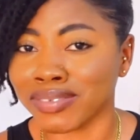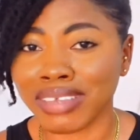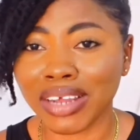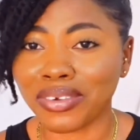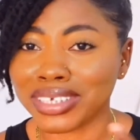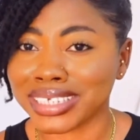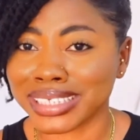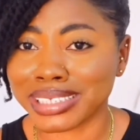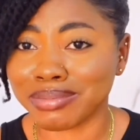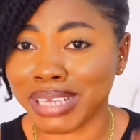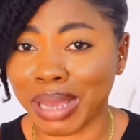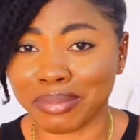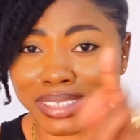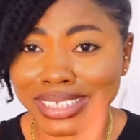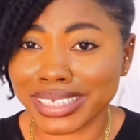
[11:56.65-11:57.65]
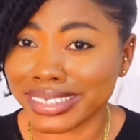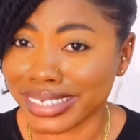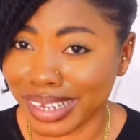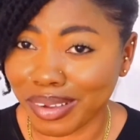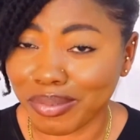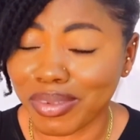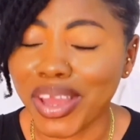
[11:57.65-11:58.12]
If they're not seeing me, I'm seeing
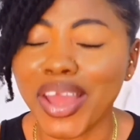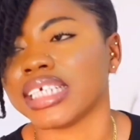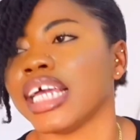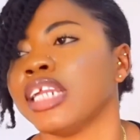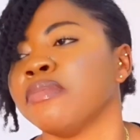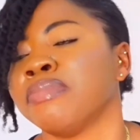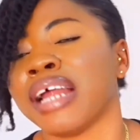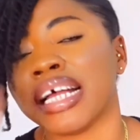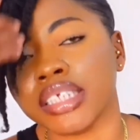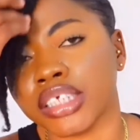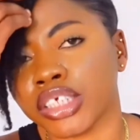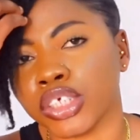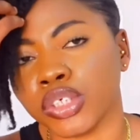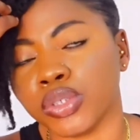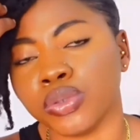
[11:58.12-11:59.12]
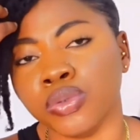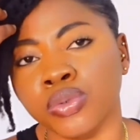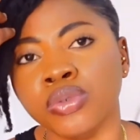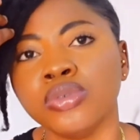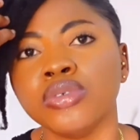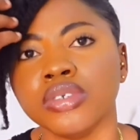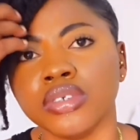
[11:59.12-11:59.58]
them. I said brands see
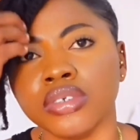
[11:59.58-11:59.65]
you,